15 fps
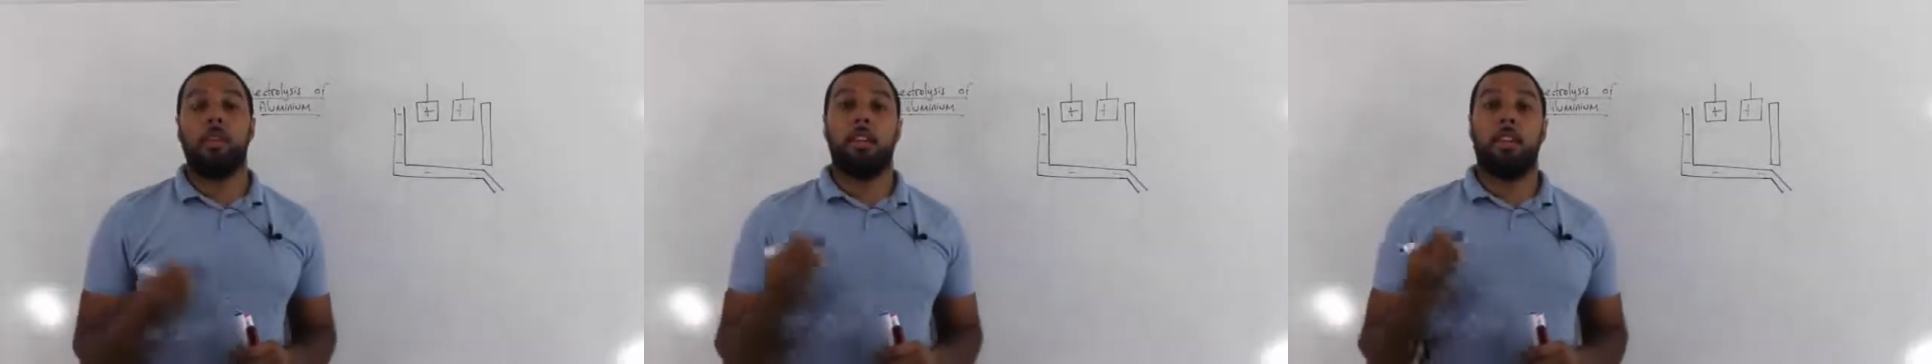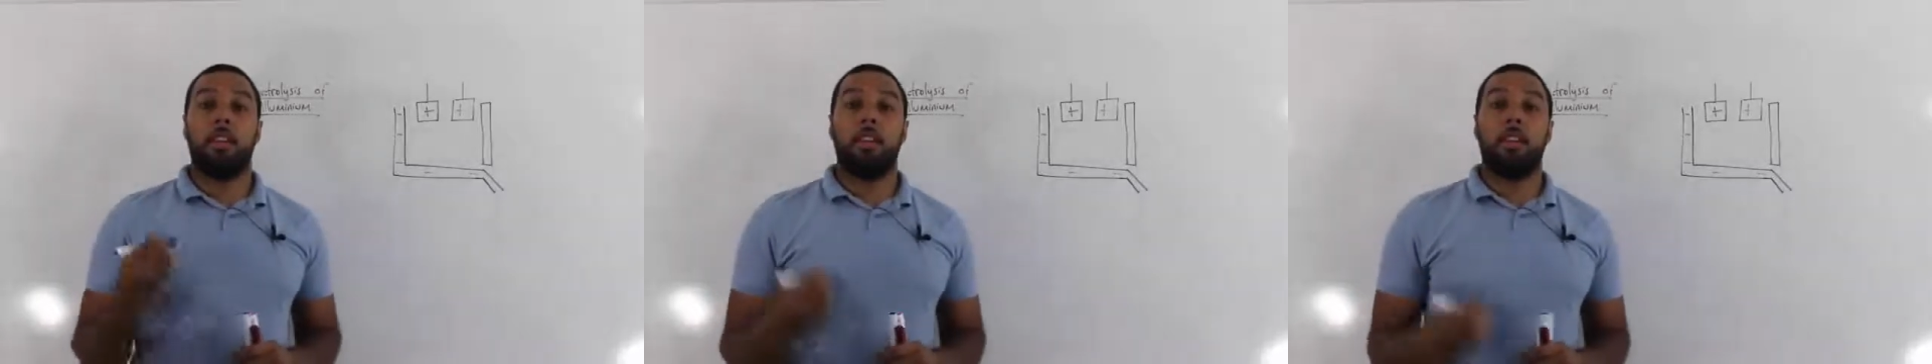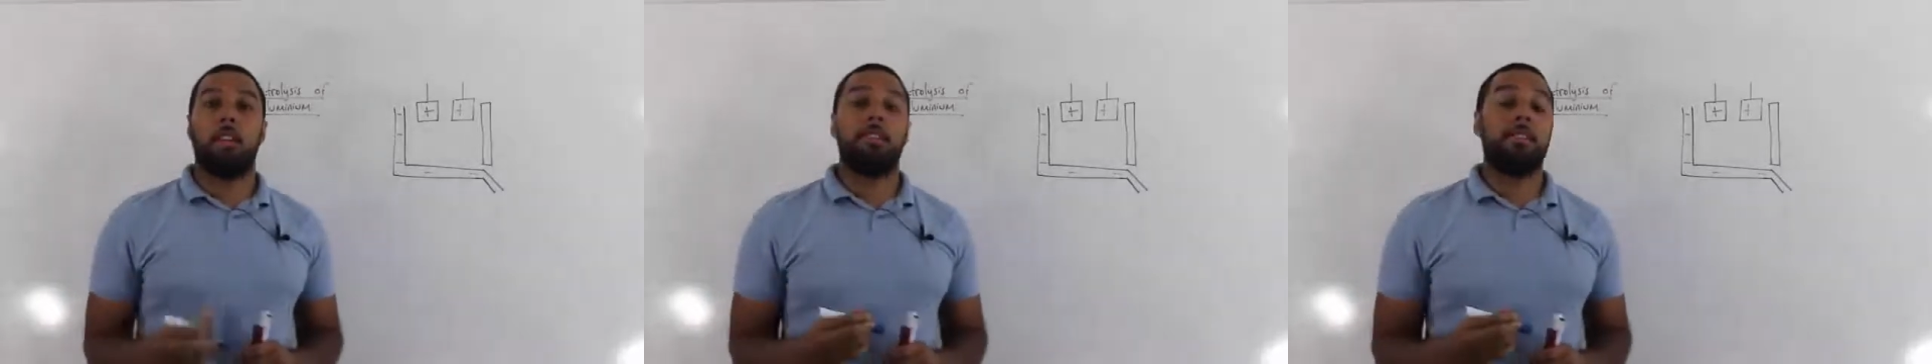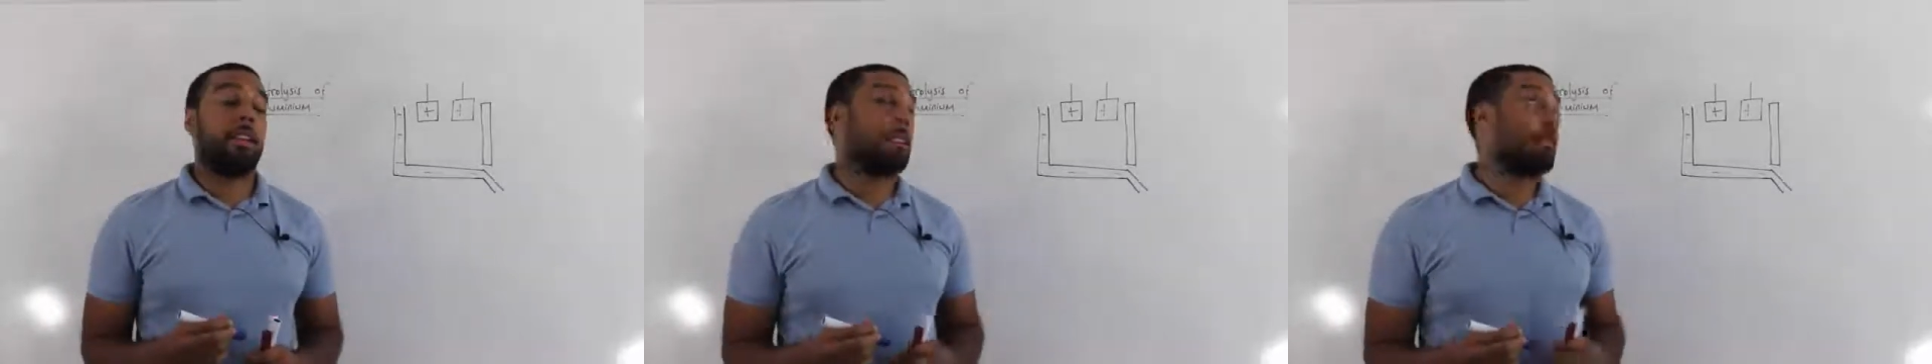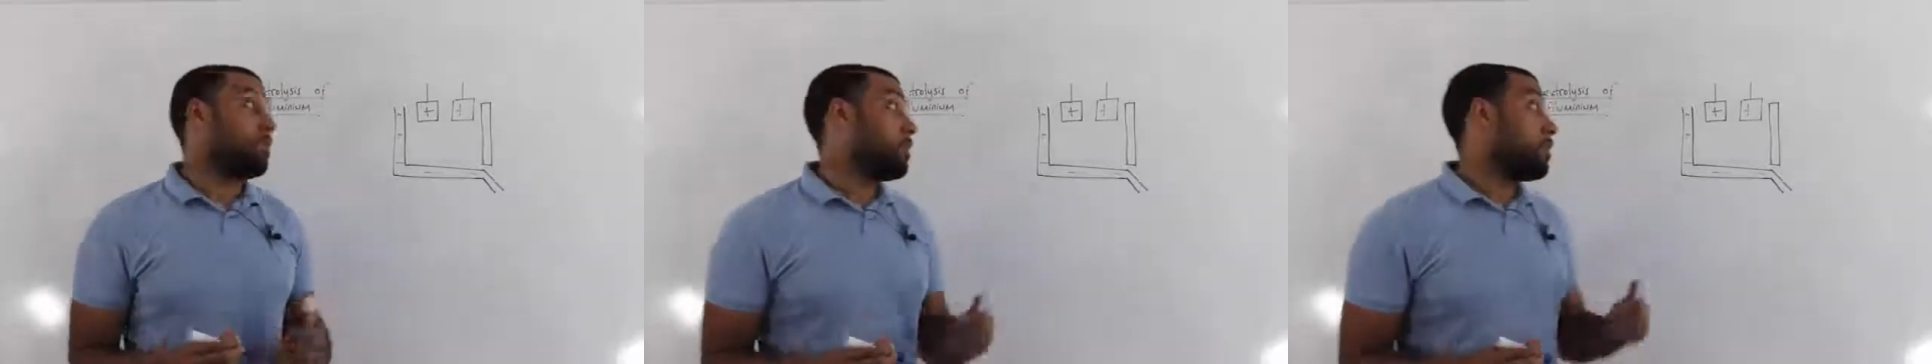And in this
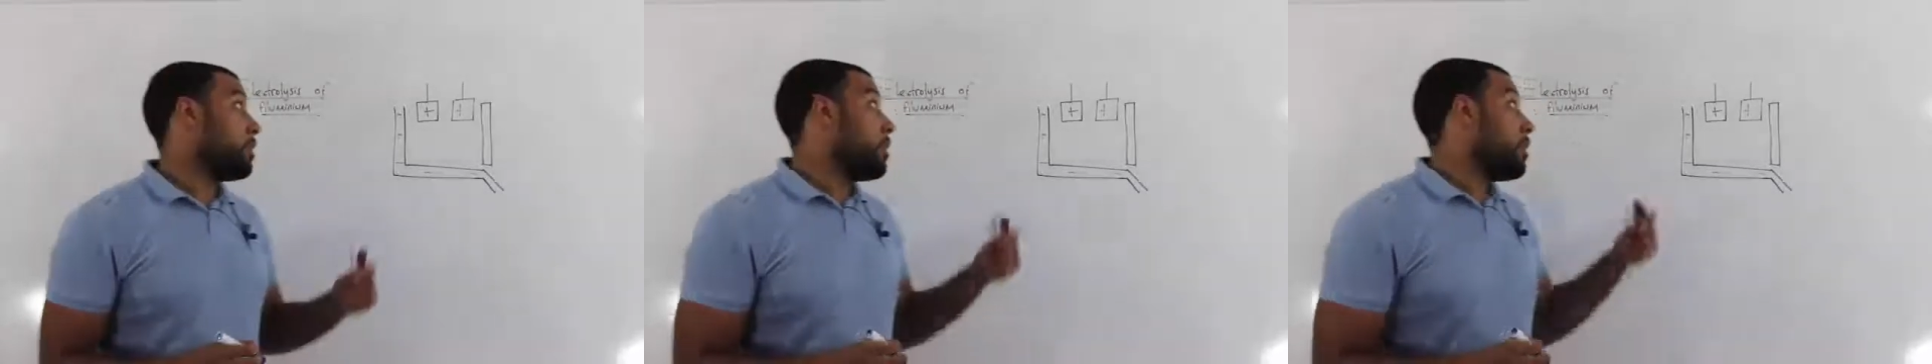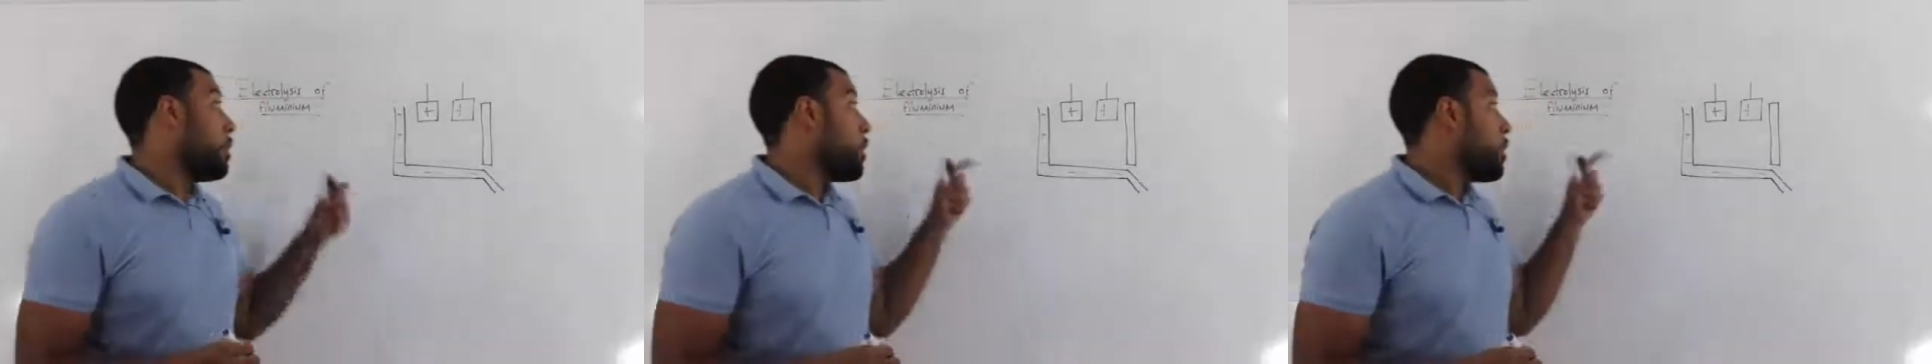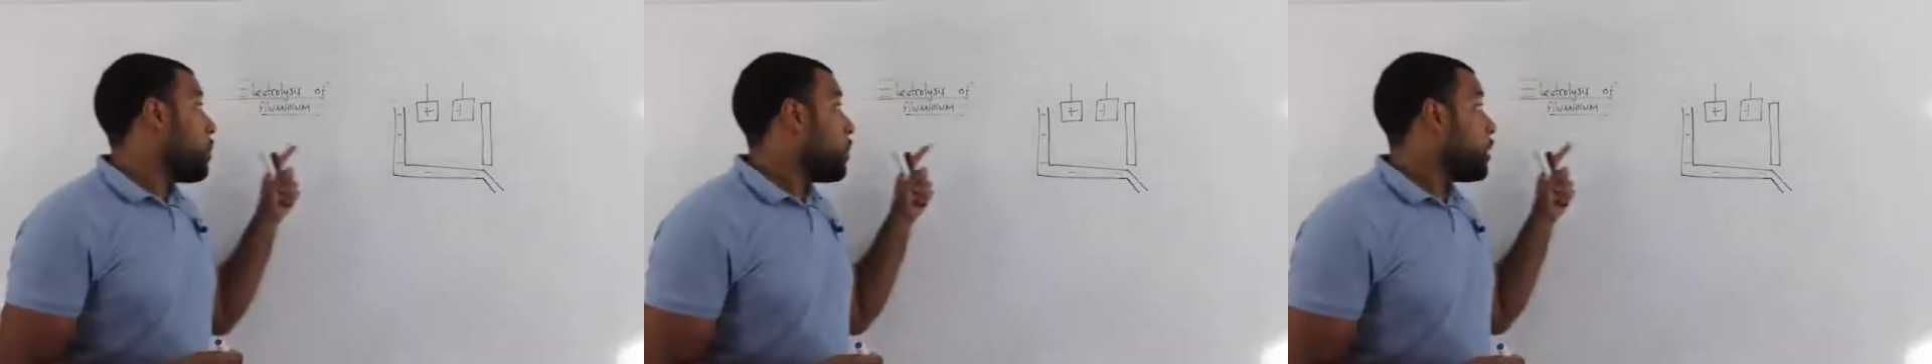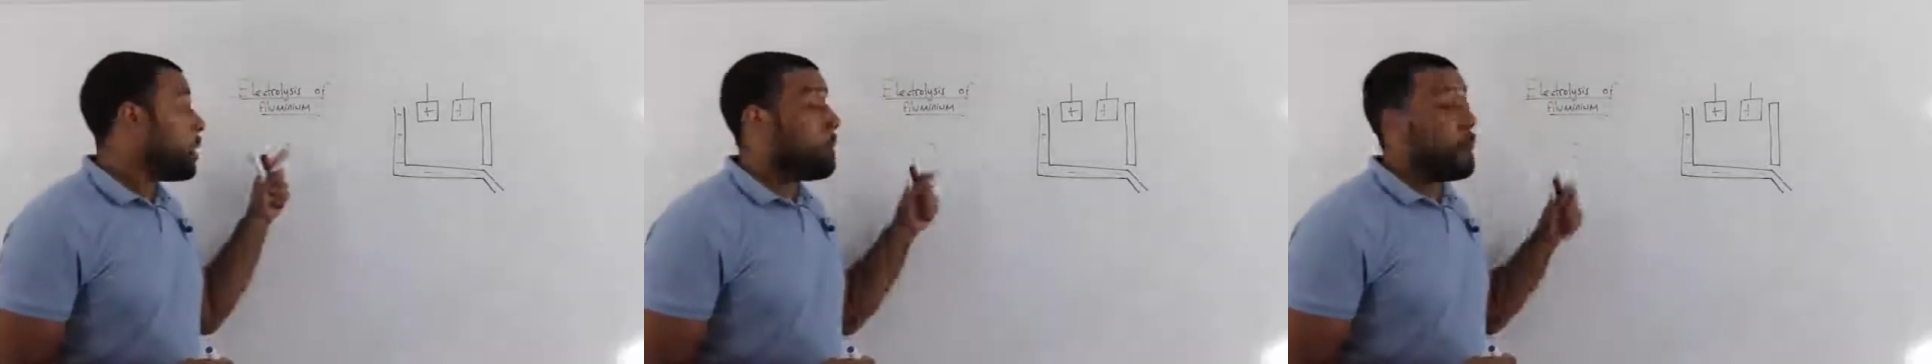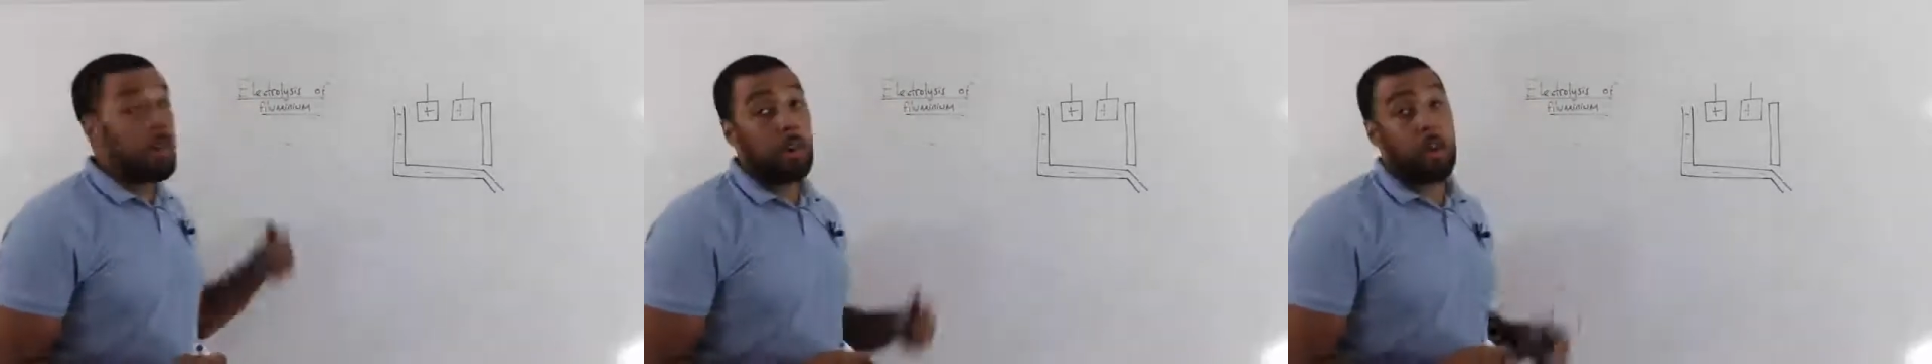lesson we're going
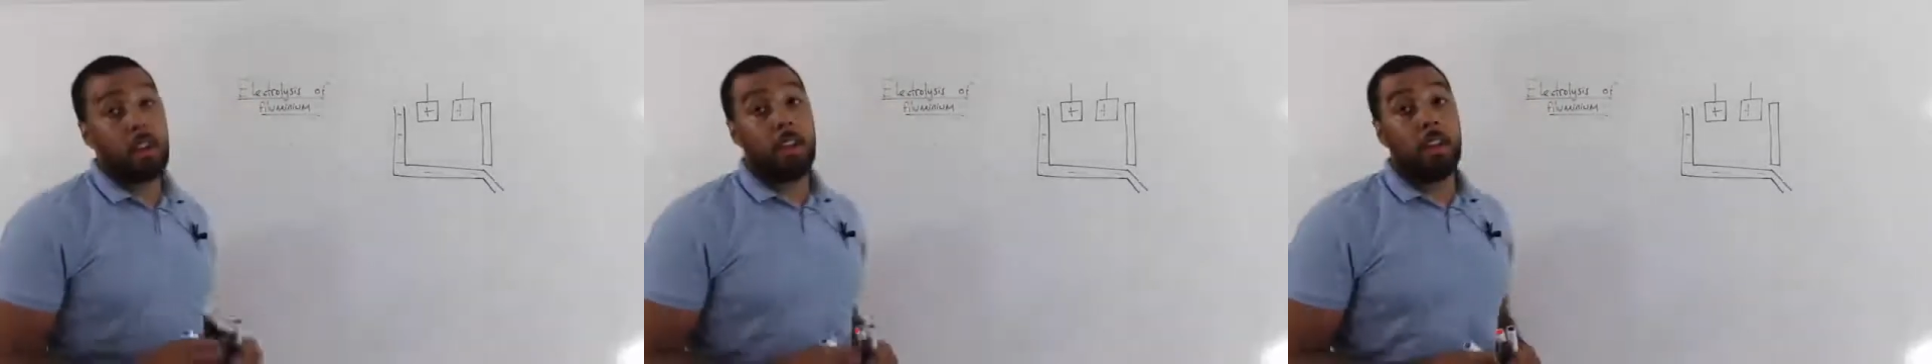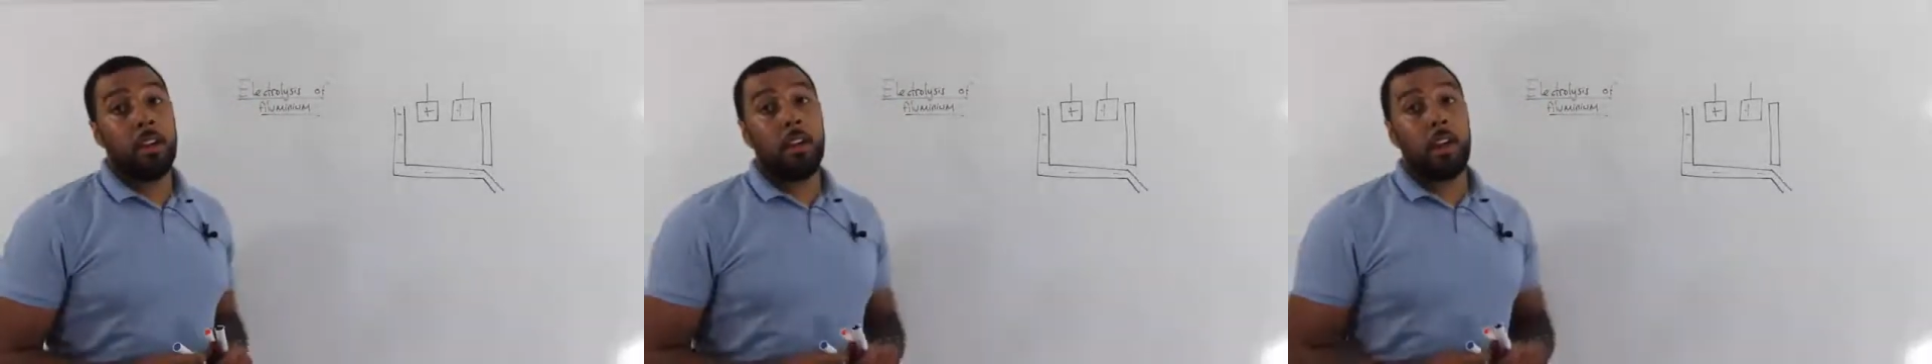to be looking